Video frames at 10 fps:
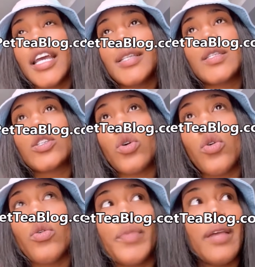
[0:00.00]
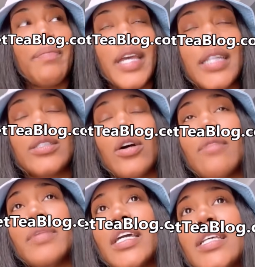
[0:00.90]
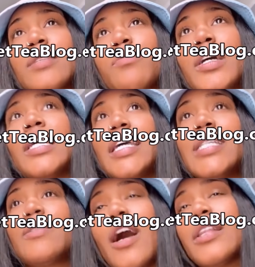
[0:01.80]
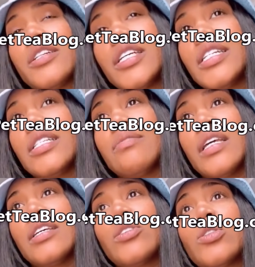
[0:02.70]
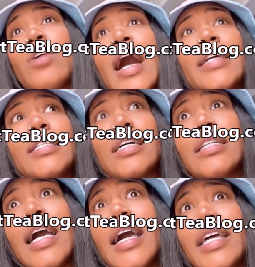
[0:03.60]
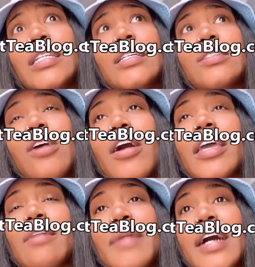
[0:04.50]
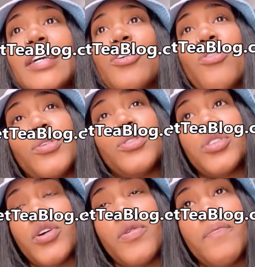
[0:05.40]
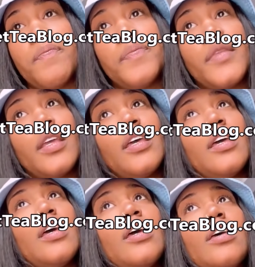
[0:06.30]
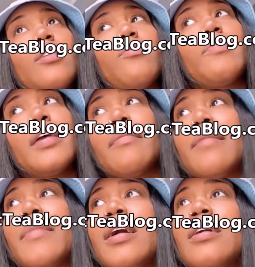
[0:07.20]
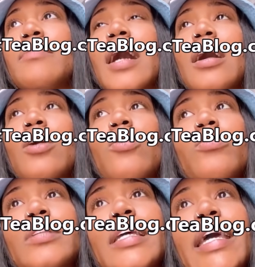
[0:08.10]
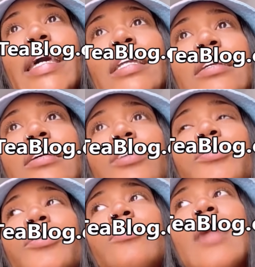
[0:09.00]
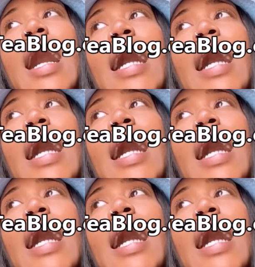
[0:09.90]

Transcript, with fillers: in school being picked on because of what his father did to me. So I declined talking about it on the show me and my mom got cool again, you know,